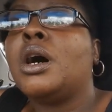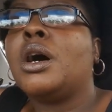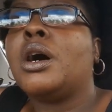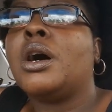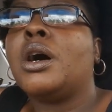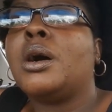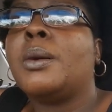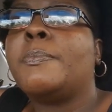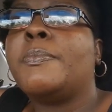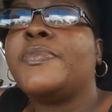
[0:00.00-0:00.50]

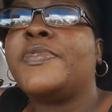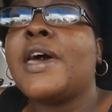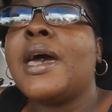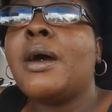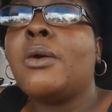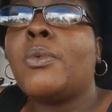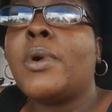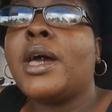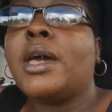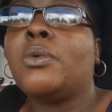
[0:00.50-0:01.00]
Um,
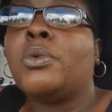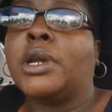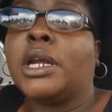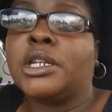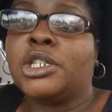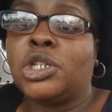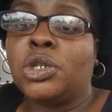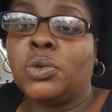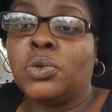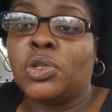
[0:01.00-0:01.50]
that way, when
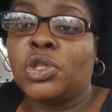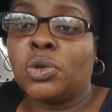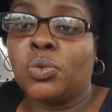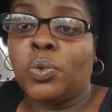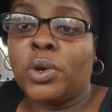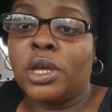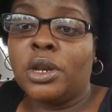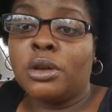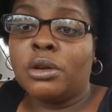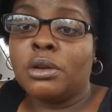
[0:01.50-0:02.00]
I choose the
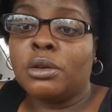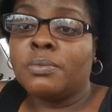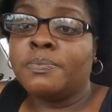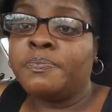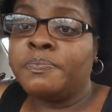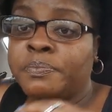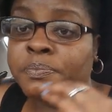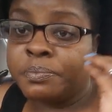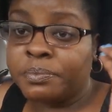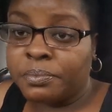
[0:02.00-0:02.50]
winner,
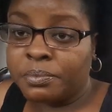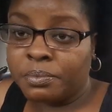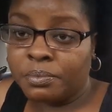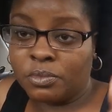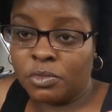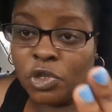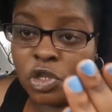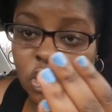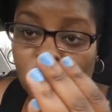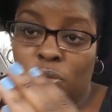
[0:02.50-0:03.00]

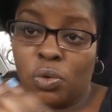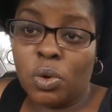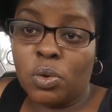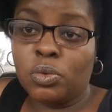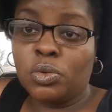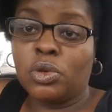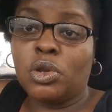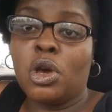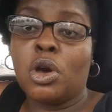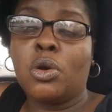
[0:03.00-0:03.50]

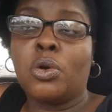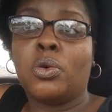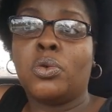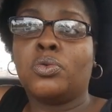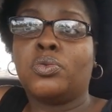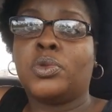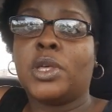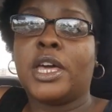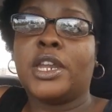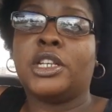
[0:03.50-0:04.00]
you
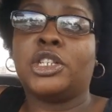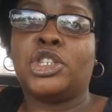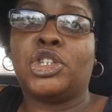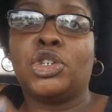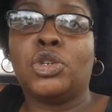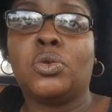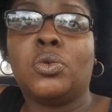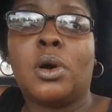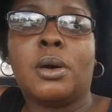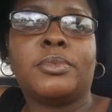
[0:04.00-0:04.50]
know that
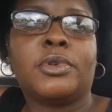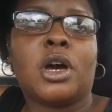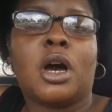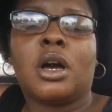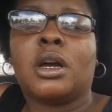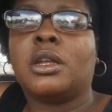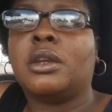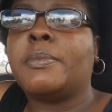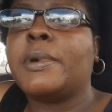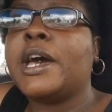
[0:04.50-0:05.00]
it's you I'm
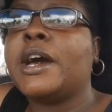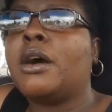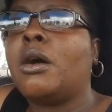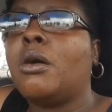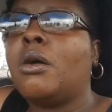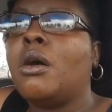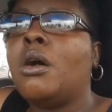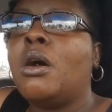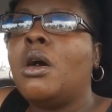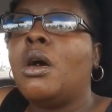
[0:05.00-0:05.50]
talking
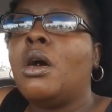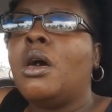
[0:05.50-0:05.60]
about.